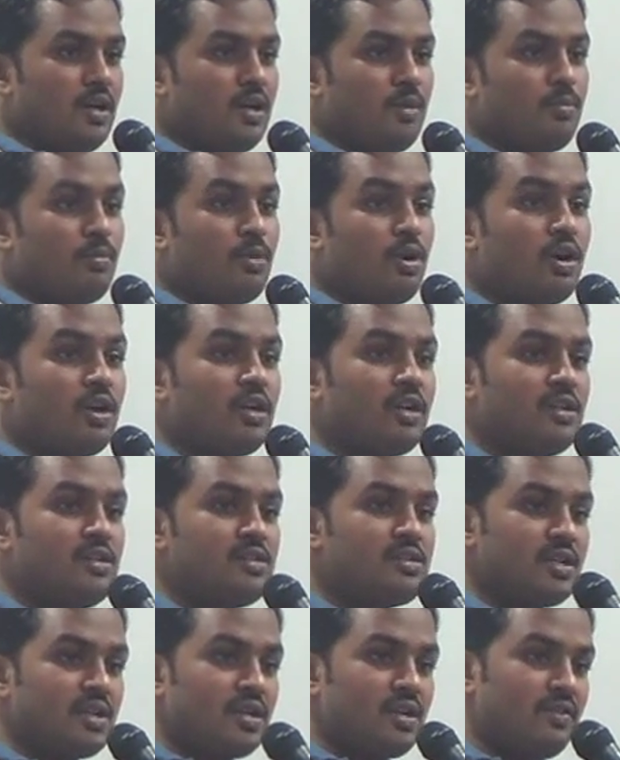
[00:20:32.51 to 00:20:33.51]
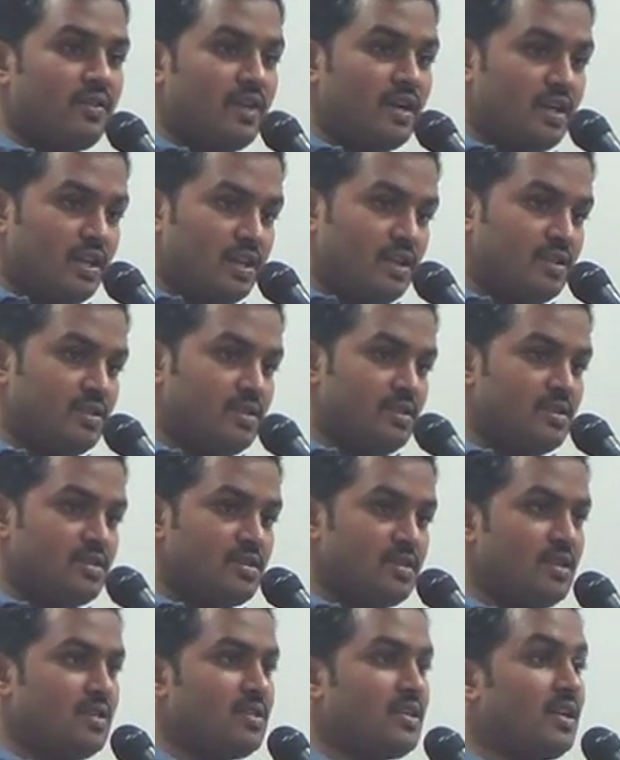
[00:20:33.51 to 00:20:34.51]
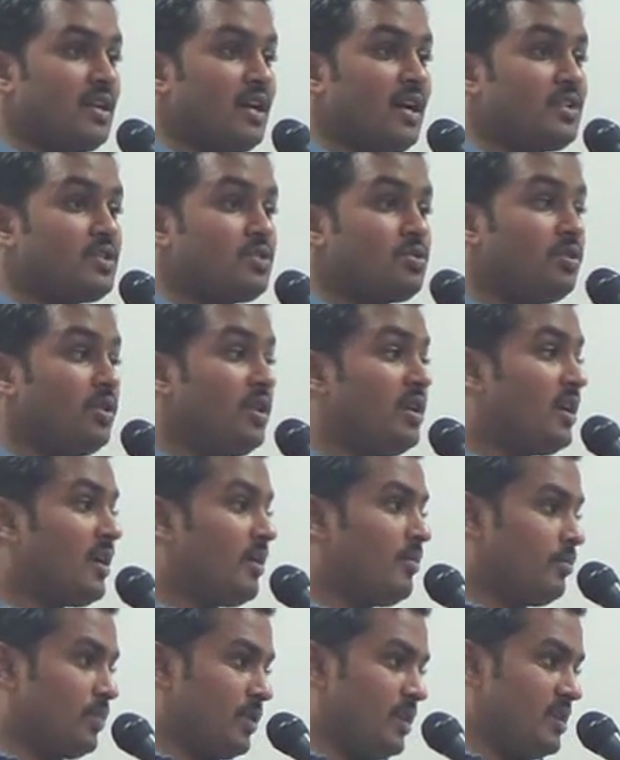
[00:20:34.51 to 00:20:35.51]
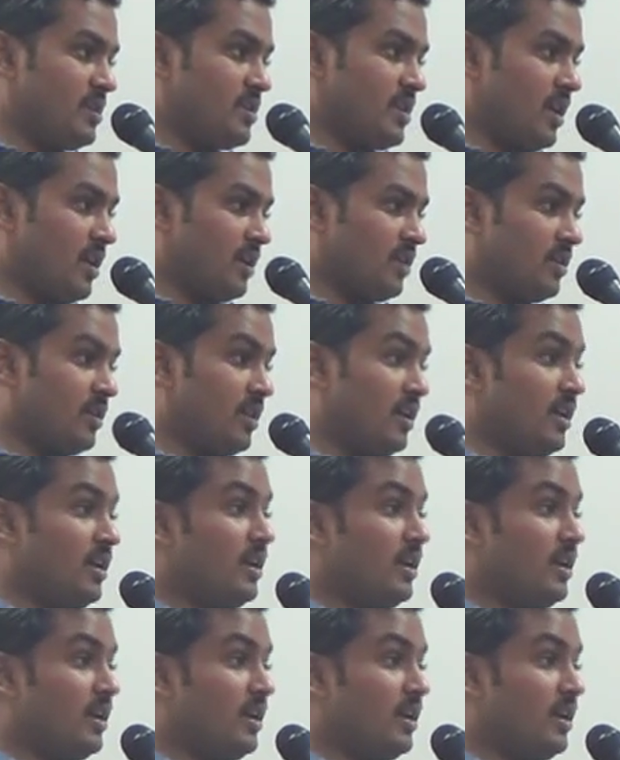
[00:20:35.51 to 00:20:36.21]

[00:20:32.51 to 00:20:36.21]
The model set of articles is attached to the Companies Act.